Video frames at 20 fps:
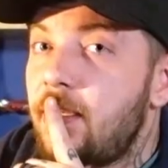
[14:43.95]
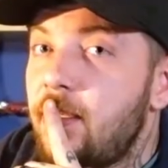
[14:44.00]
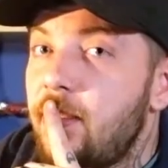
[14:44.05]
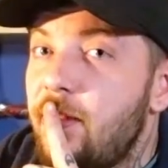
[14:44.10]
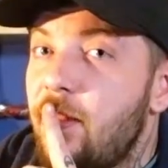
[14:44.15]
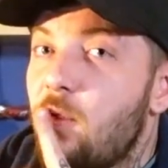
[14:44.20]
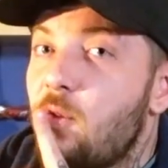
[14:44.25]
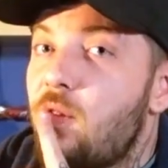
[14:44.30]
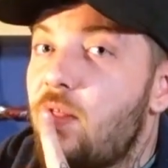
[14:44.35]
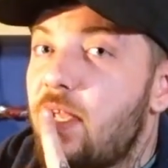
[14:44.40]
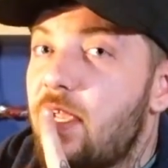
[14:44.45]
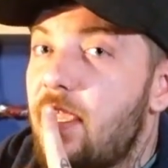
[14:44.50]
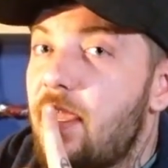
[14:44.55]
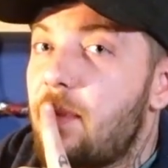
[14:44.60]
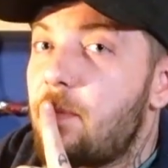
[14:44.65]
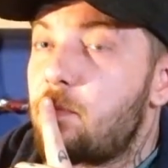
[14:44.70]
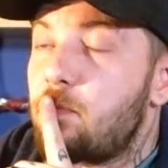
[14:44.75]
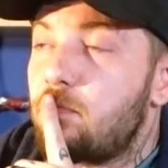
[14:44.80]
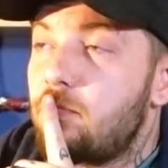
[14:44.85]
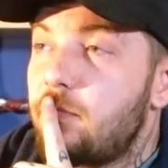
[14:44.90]
They'll think
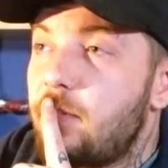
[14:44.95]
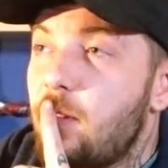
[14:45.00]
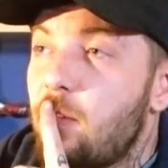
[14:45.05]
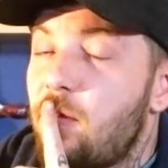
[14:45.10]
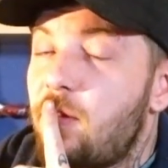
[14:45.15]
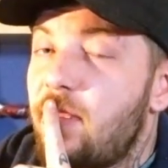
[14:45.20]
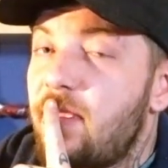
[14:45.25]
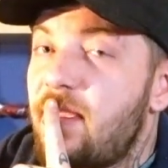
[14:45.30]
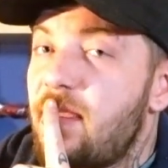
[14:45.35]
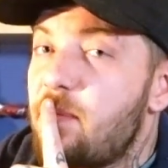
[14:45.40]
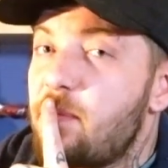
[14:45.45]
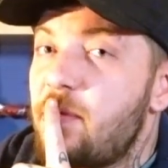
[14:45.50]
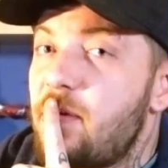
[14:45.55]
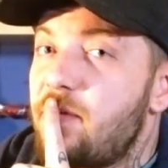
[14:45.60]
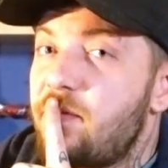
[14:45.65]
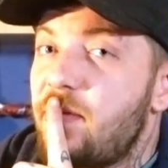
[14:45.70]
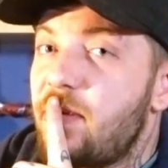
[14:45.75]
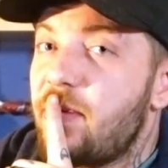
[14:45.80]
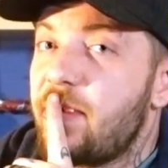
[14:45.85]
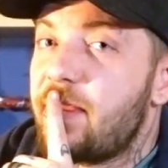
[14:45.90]
I'm
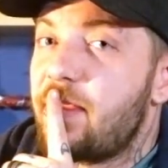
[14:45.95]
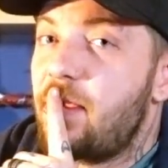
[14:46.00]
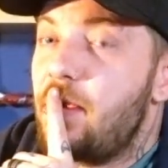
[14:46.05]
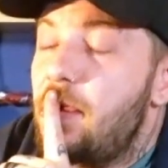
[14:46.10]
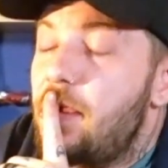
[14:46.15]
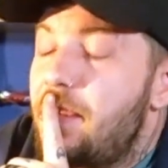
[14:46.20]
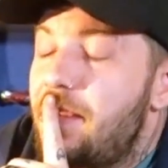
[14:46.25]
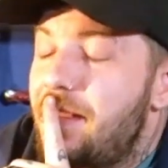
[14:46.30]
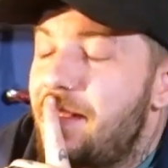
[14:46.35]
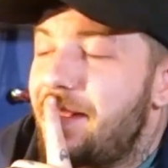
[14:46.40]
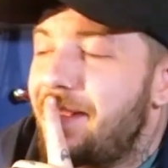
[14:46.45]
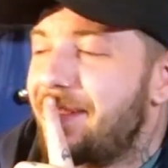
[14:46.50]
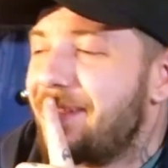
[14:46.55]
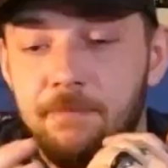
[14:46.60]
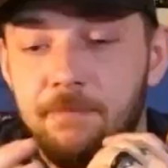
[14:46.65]
not very good.